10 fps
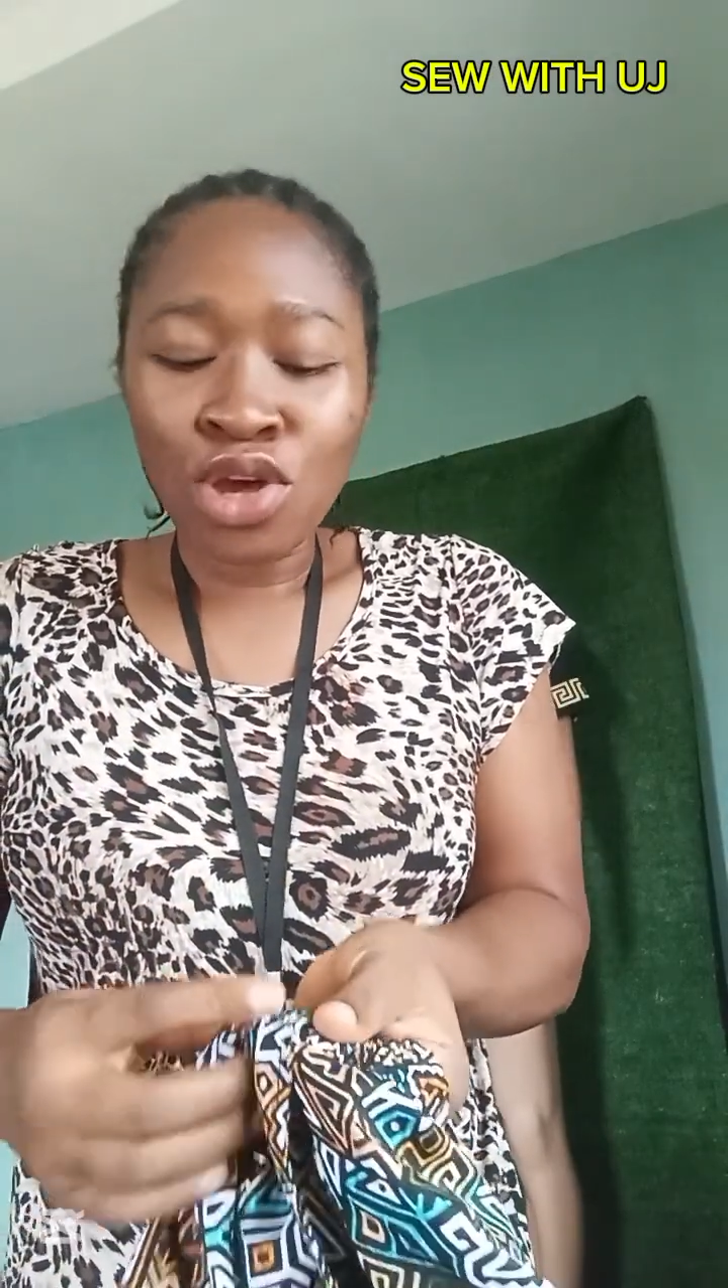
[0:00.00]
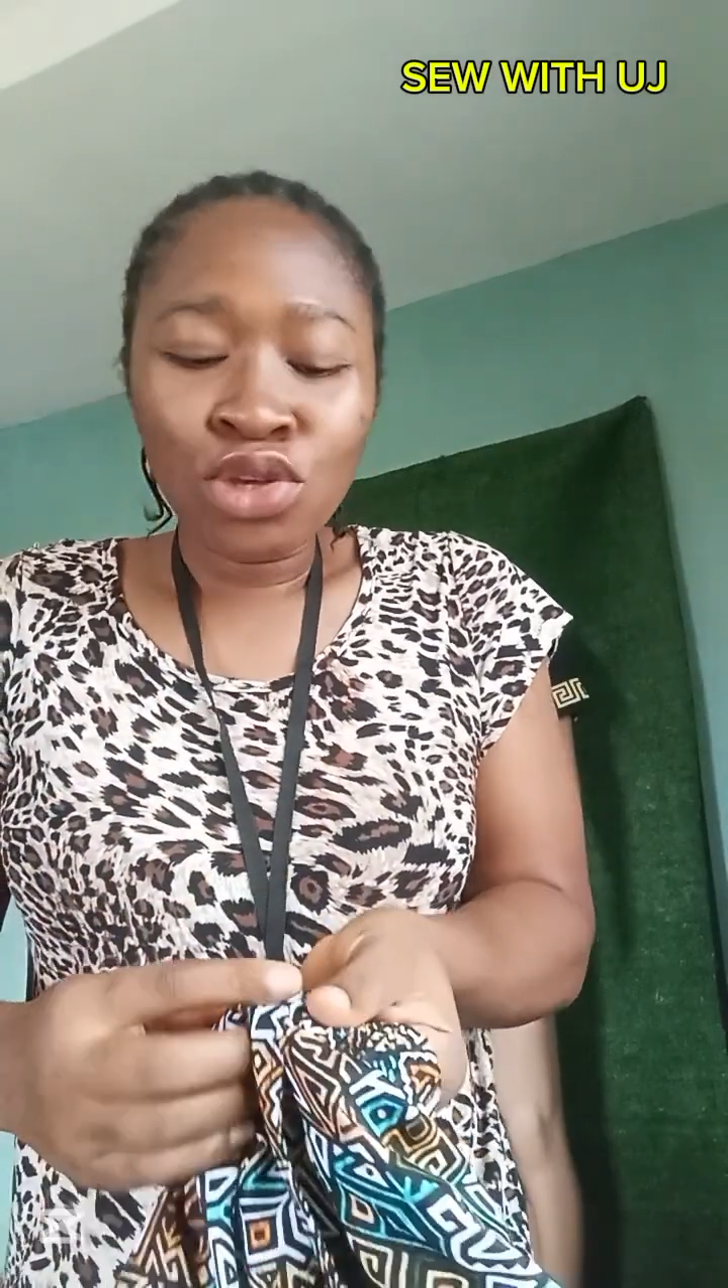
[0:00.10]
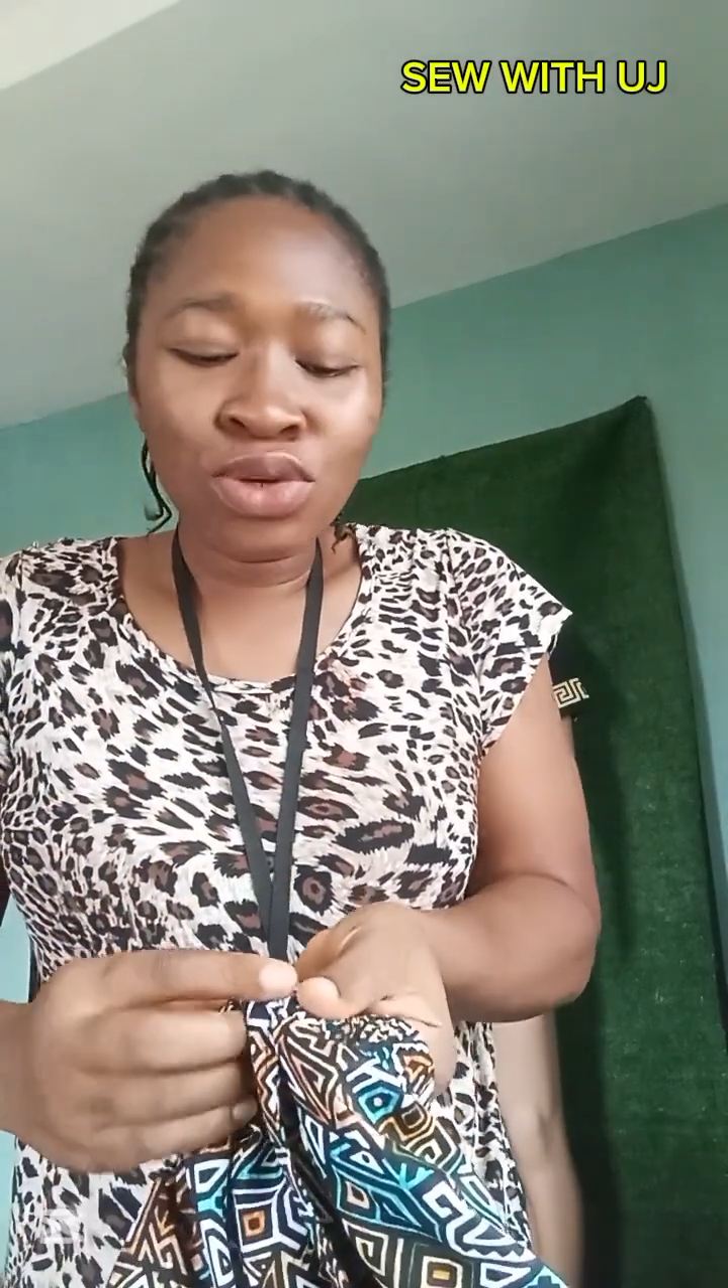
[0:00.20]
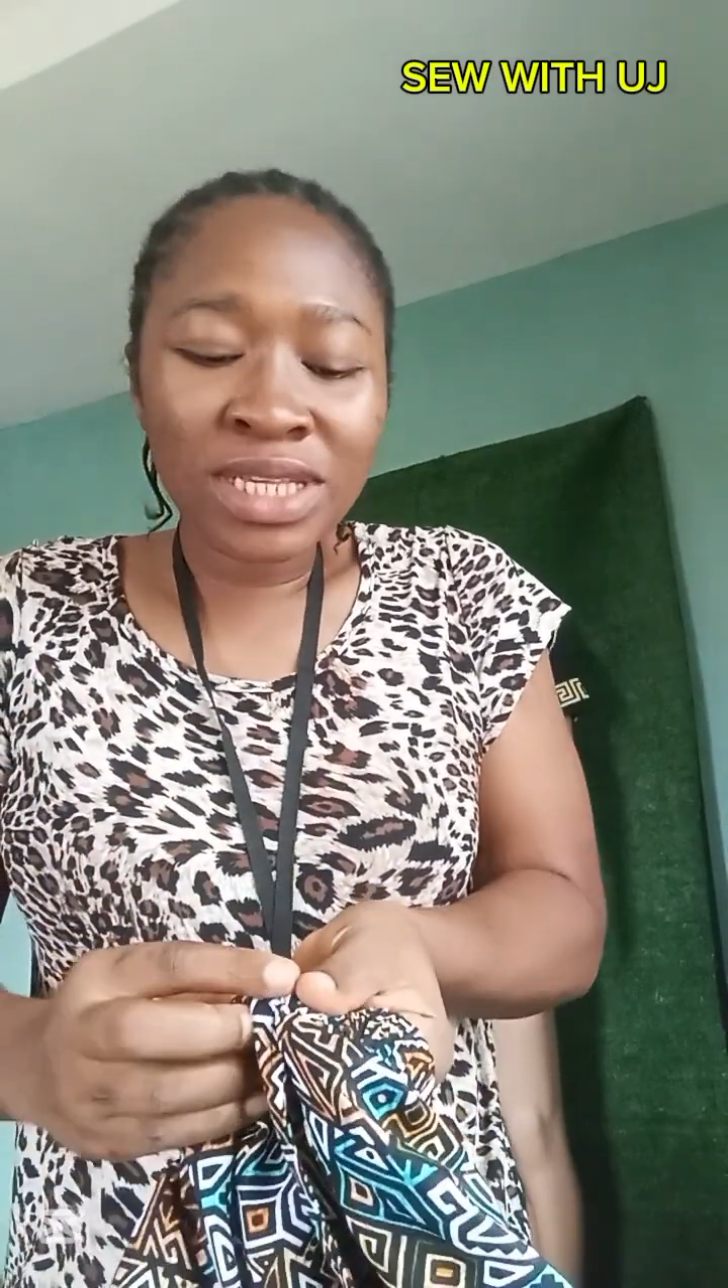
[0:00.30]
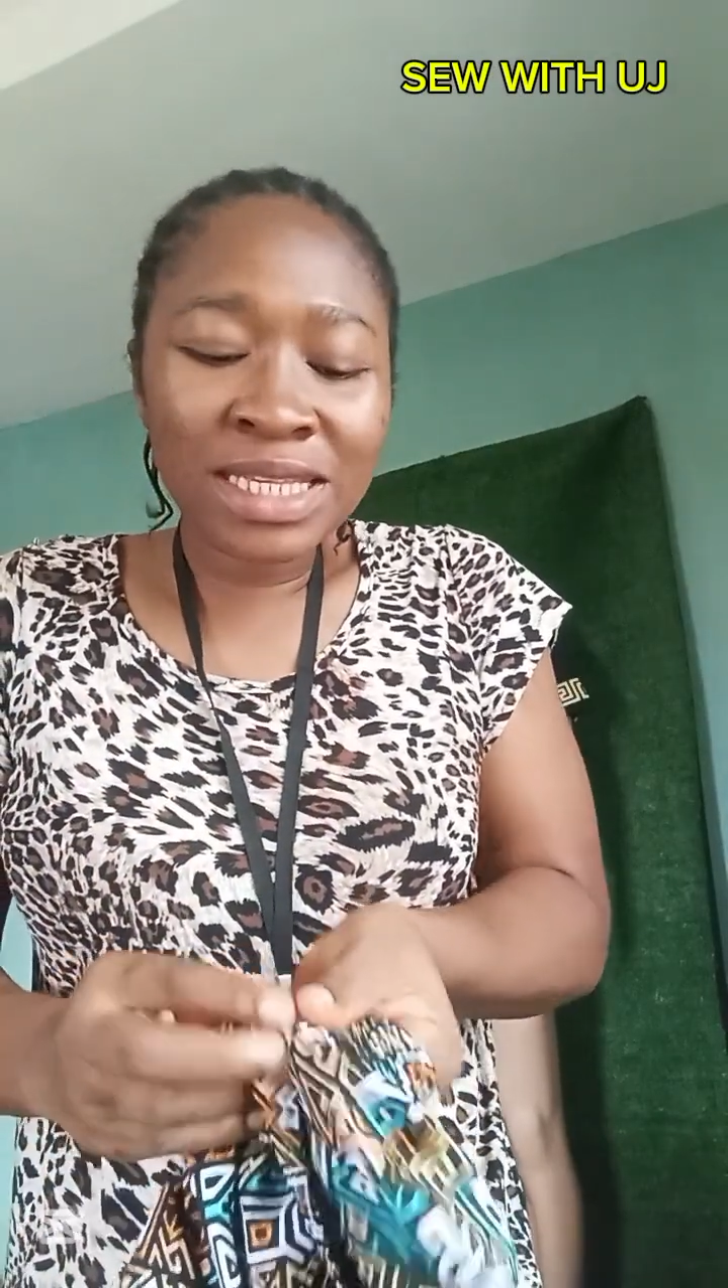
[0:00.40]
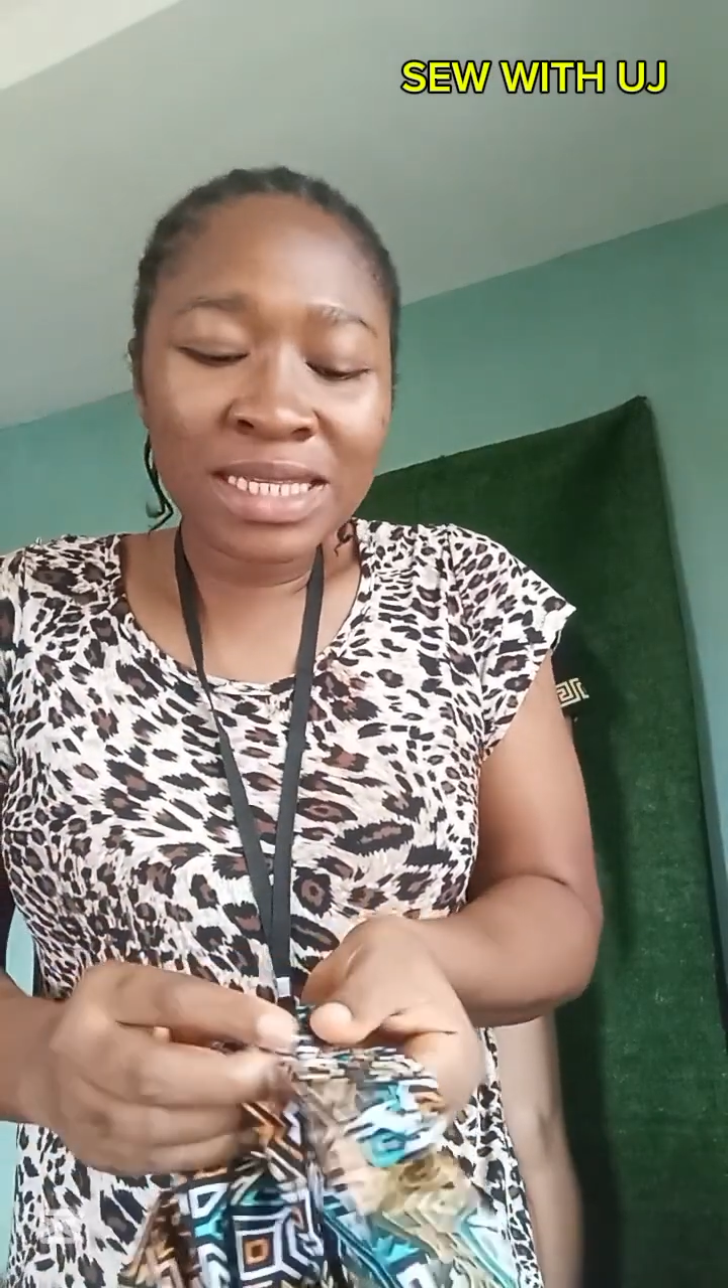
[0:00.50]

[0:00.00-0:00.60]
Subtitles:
So this